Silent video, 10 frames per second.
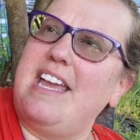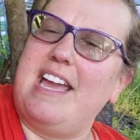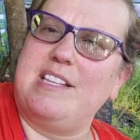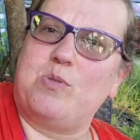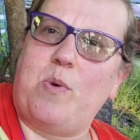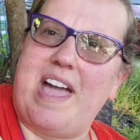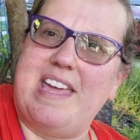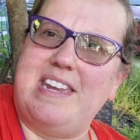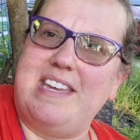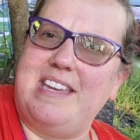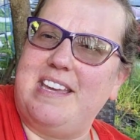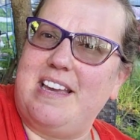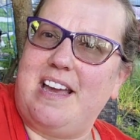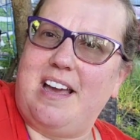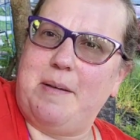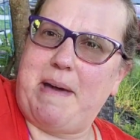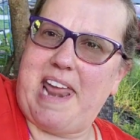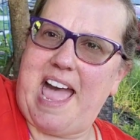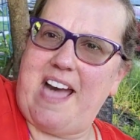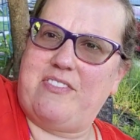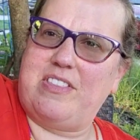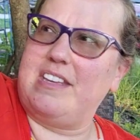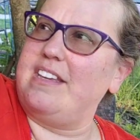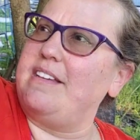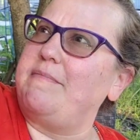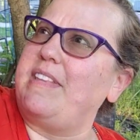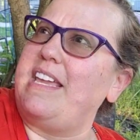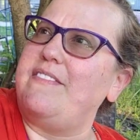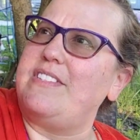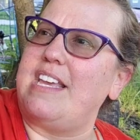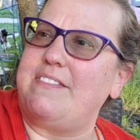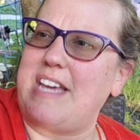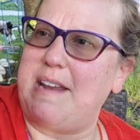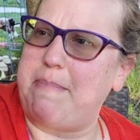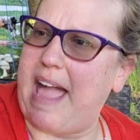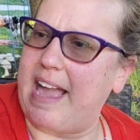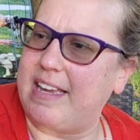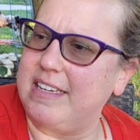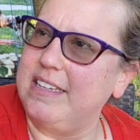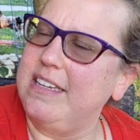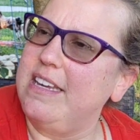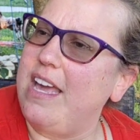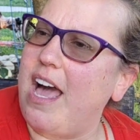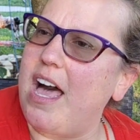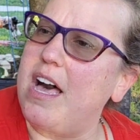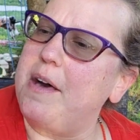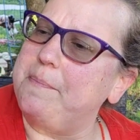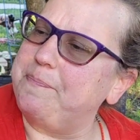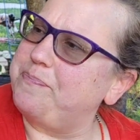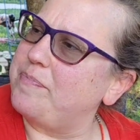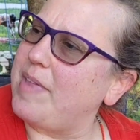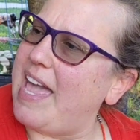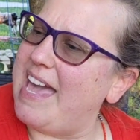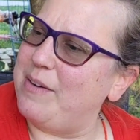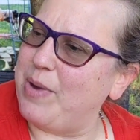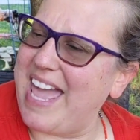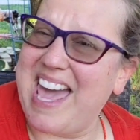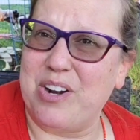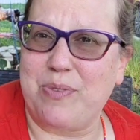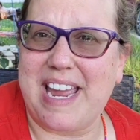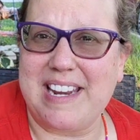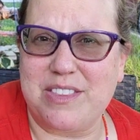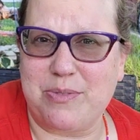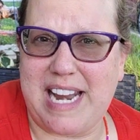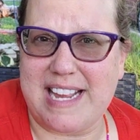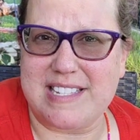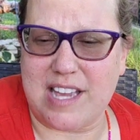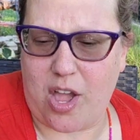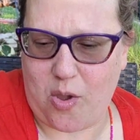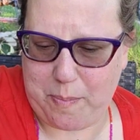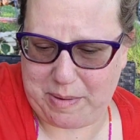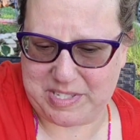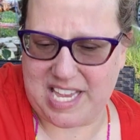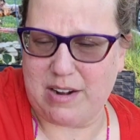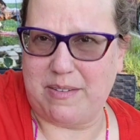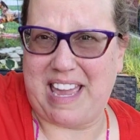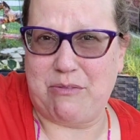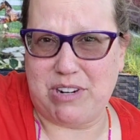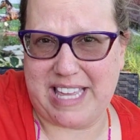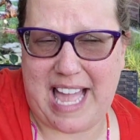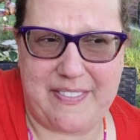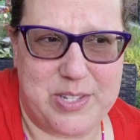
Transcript: it's when about half of the leaves have died back. And we had a rain 3 days ago, but it was gonna get really hot